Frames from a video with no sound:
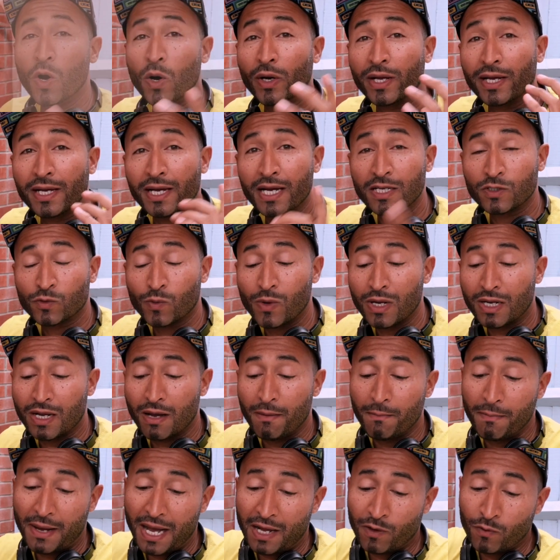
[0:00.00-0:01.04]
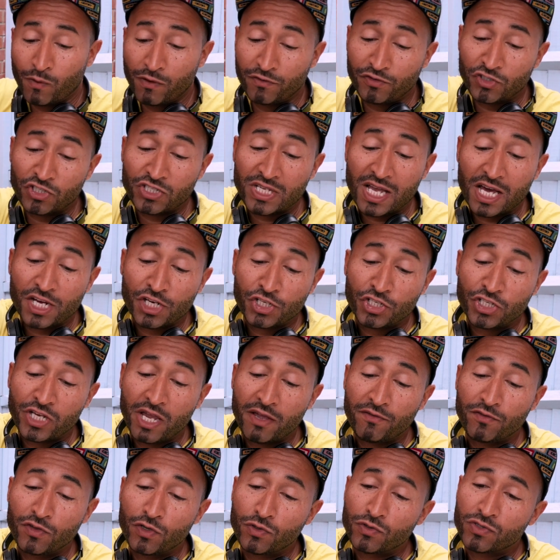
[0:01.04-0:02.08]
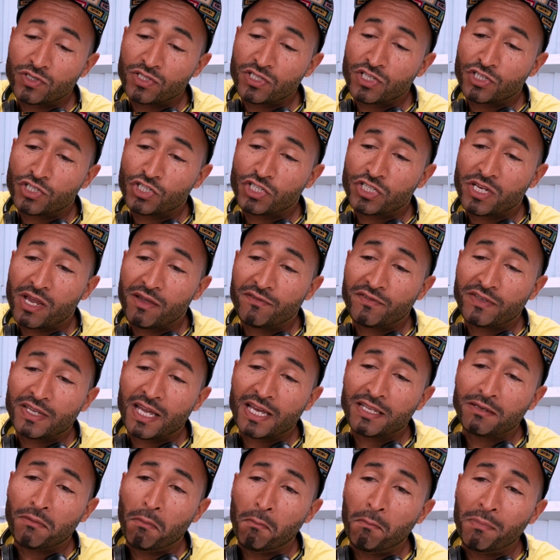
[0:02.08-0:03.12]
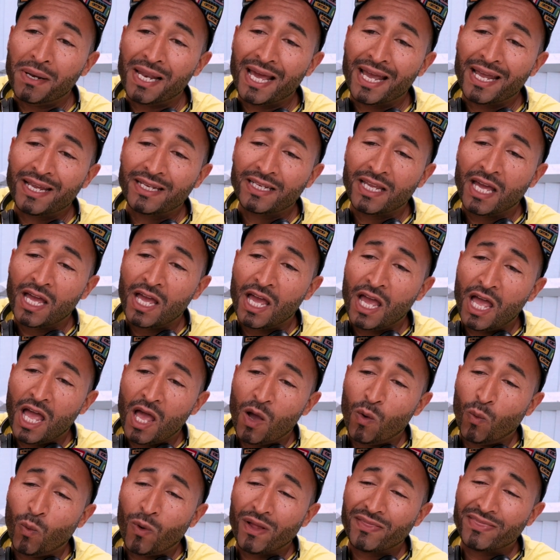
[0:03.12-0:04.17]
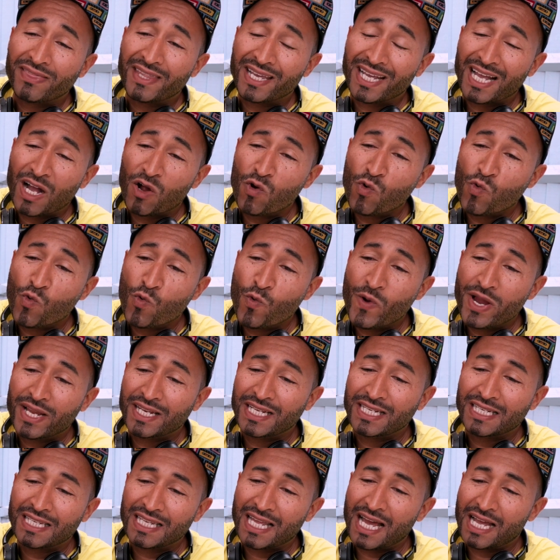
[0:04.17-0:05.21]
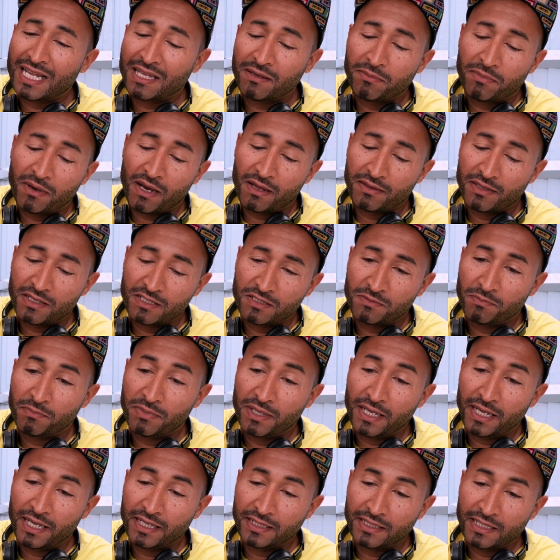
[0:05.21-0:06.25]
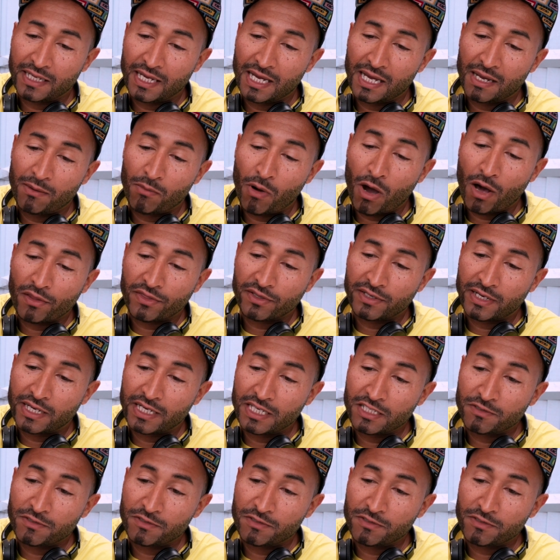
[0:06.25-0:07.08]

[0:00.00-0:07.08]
Okay guys, welcome back. We've just had a shave using the Shavekit blade. And one thing I really like about this blade, other than